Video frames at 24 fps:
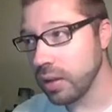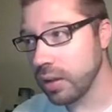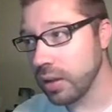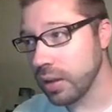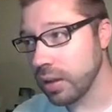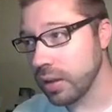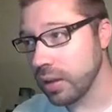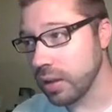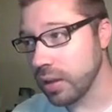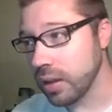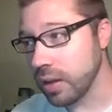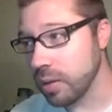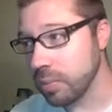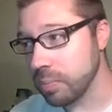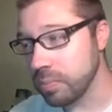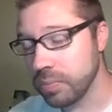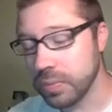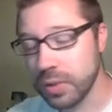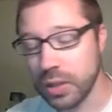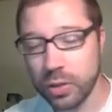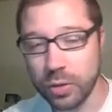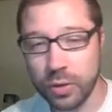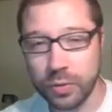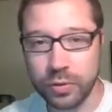
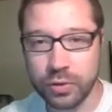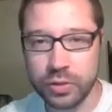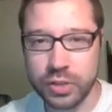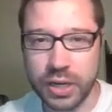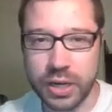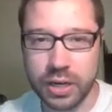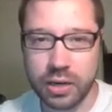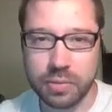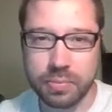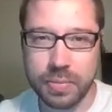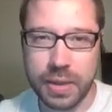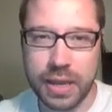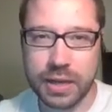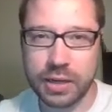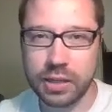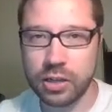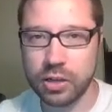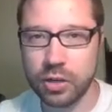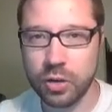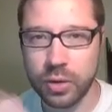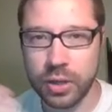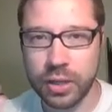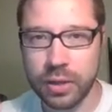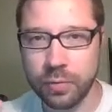You know, if you're tight on mana, you
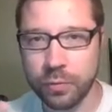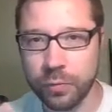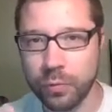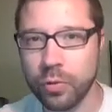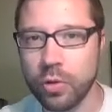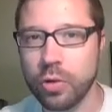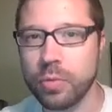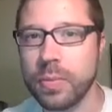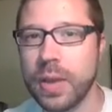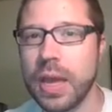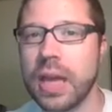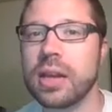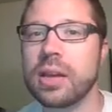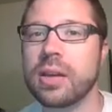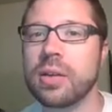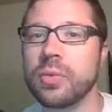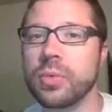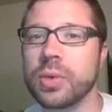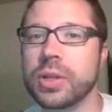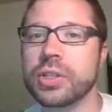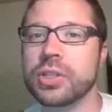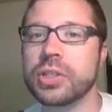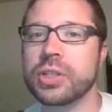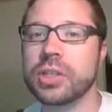don't hit 4 mana,
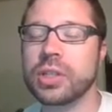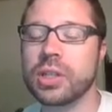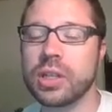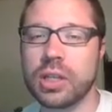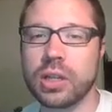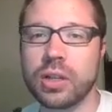which, you